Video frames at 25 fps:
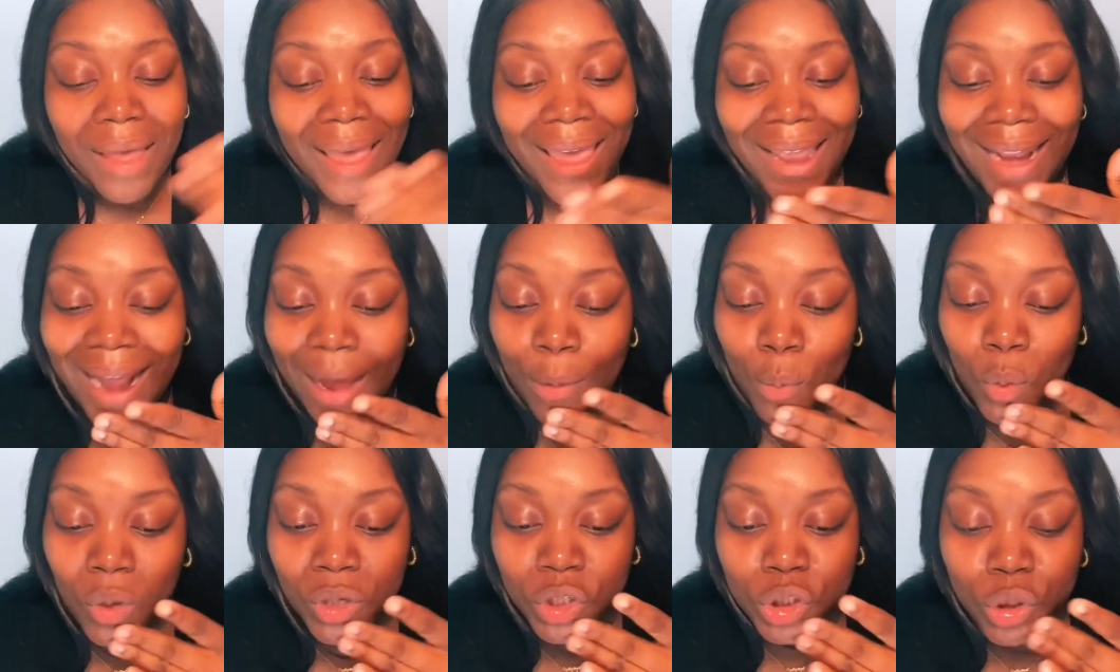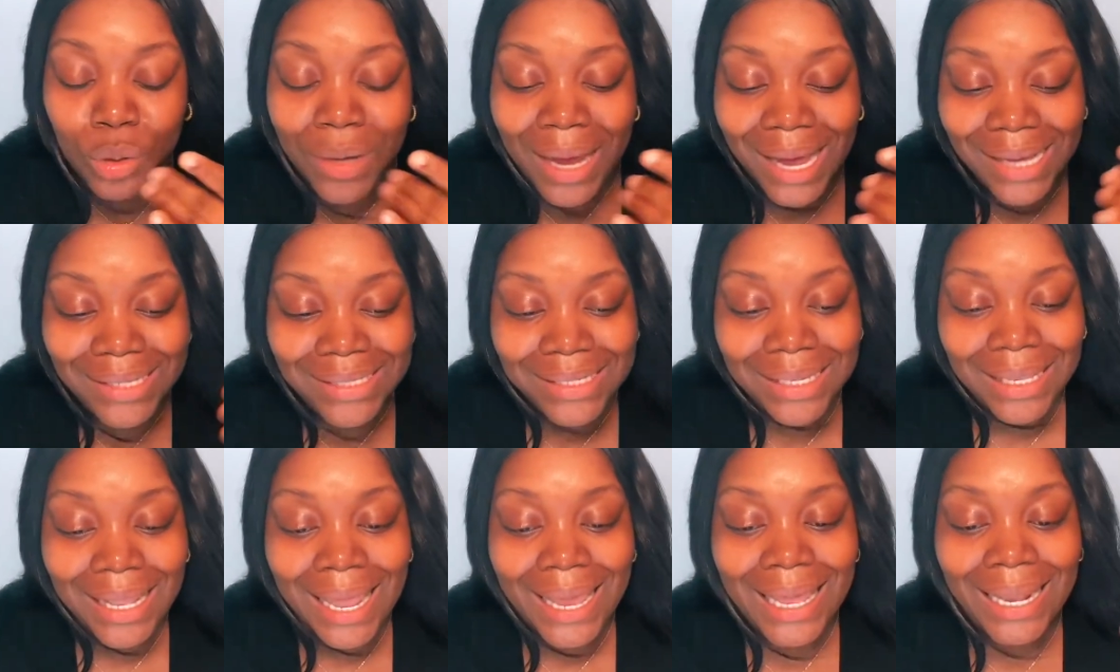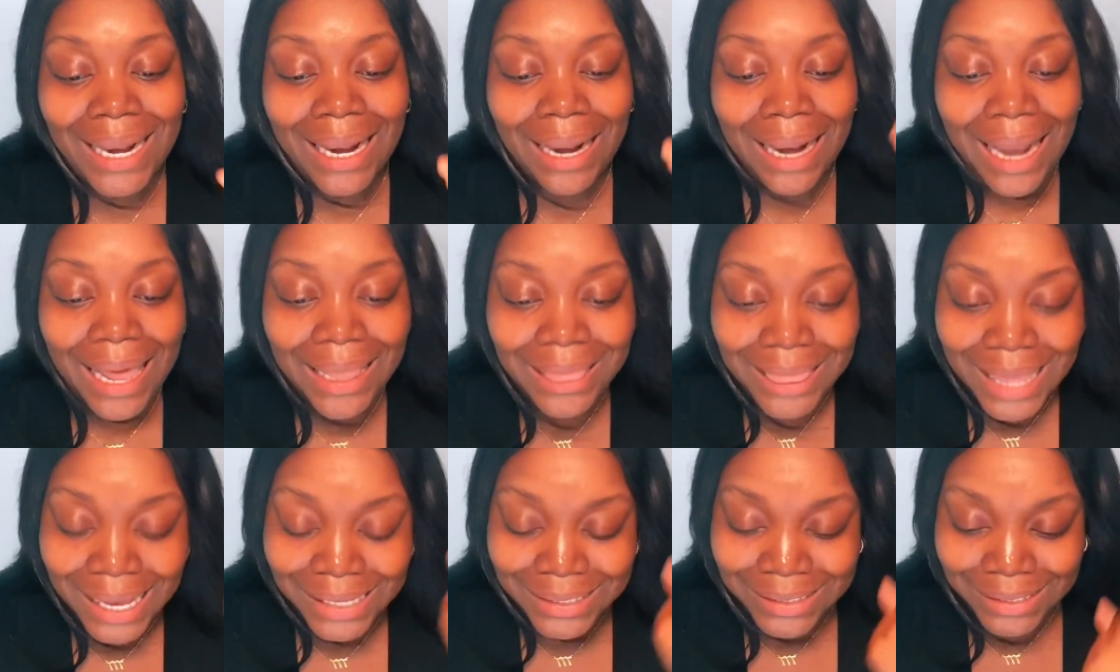And I want you guys to like
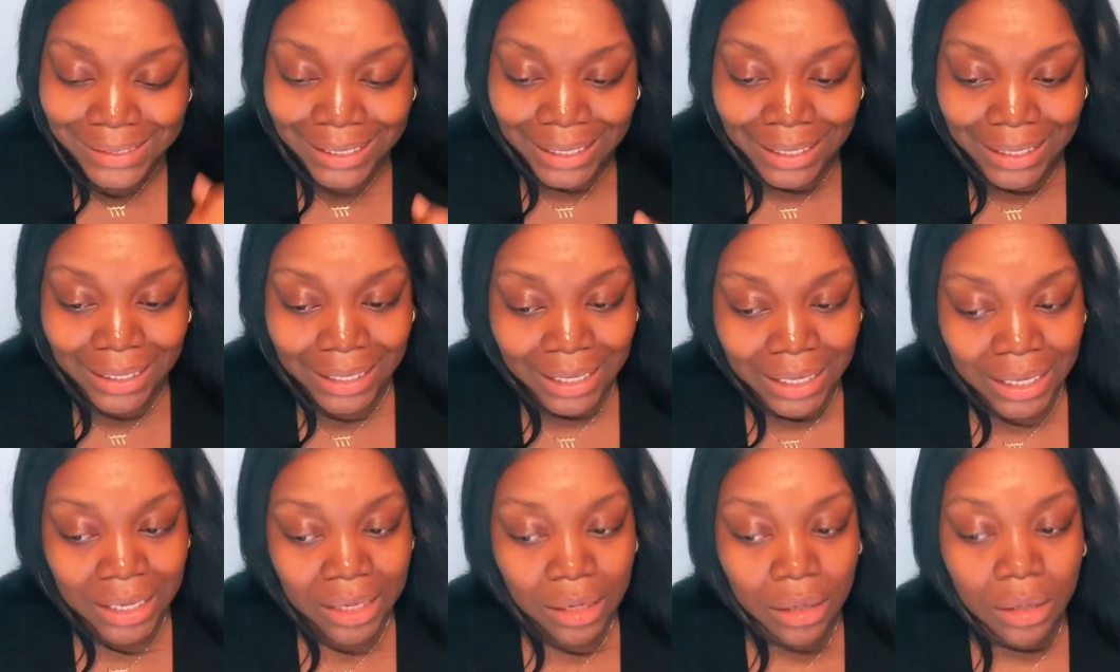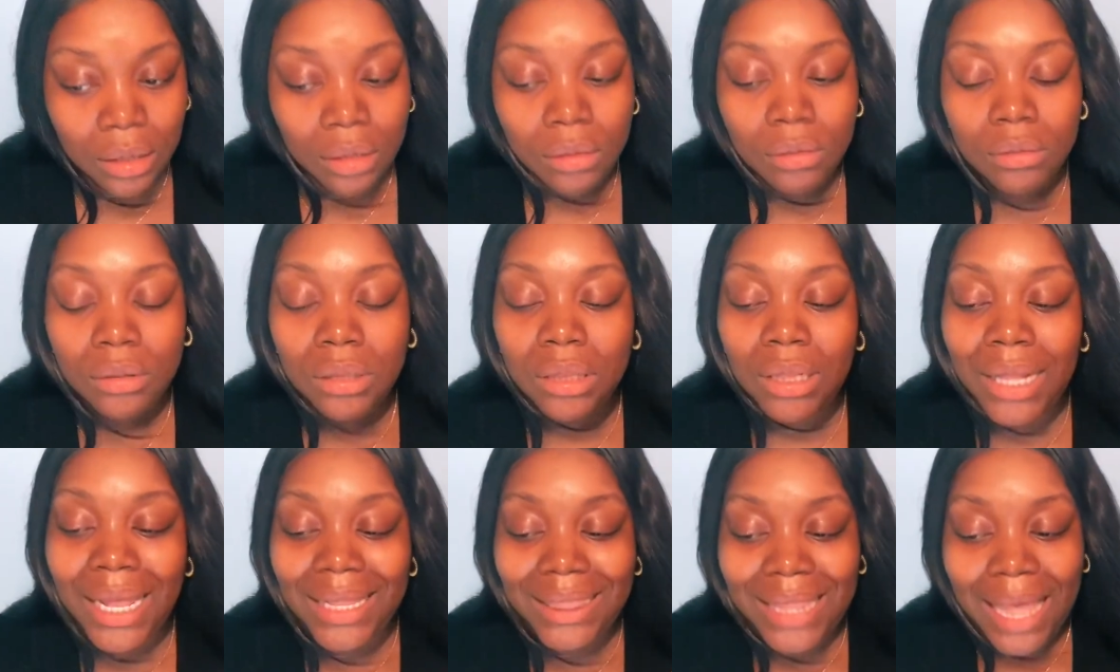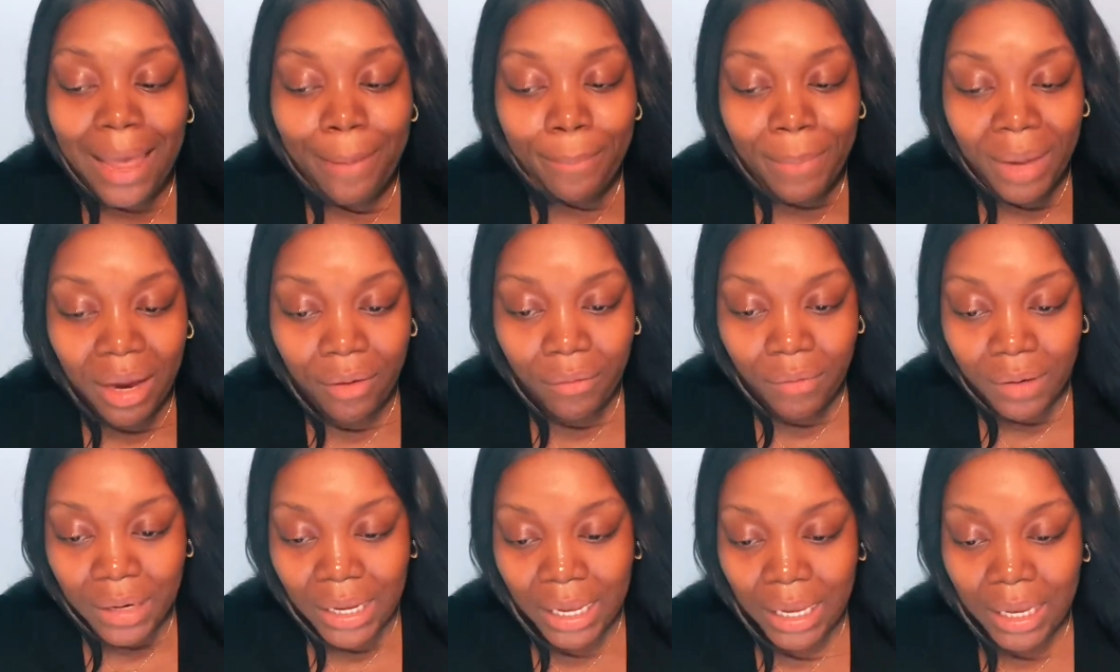let that sink in, let that
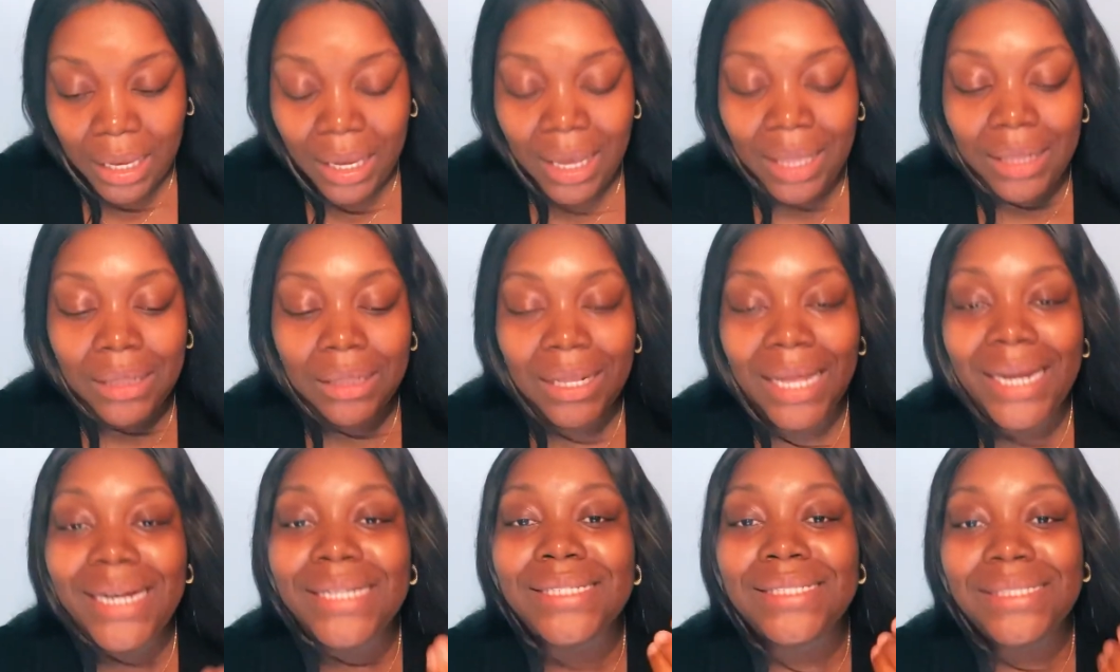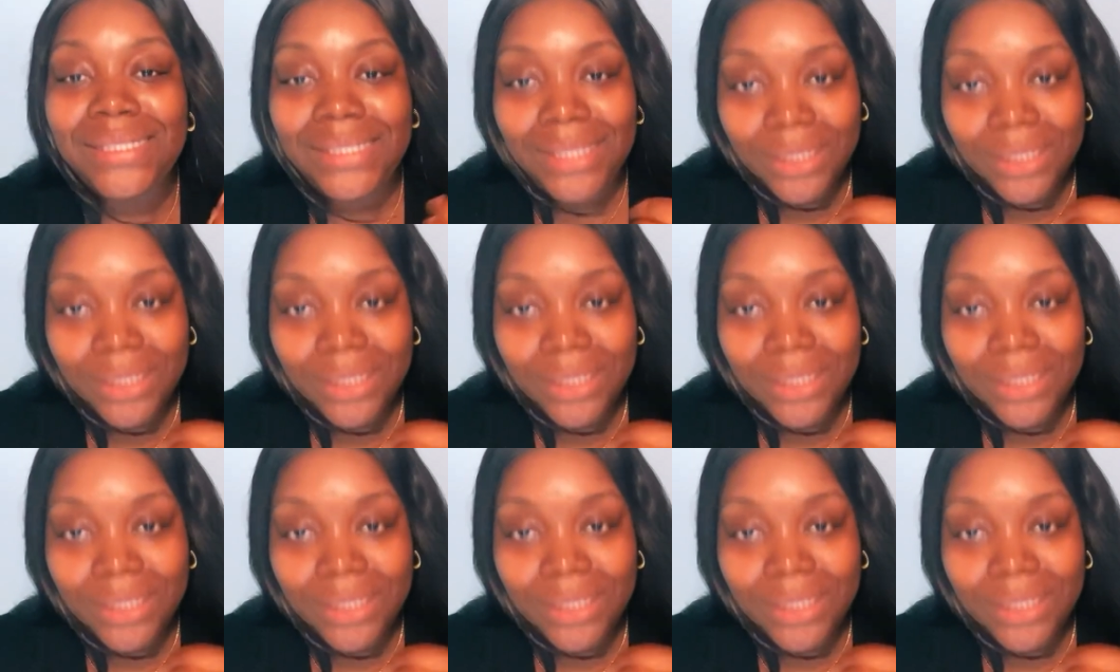marinate, and let it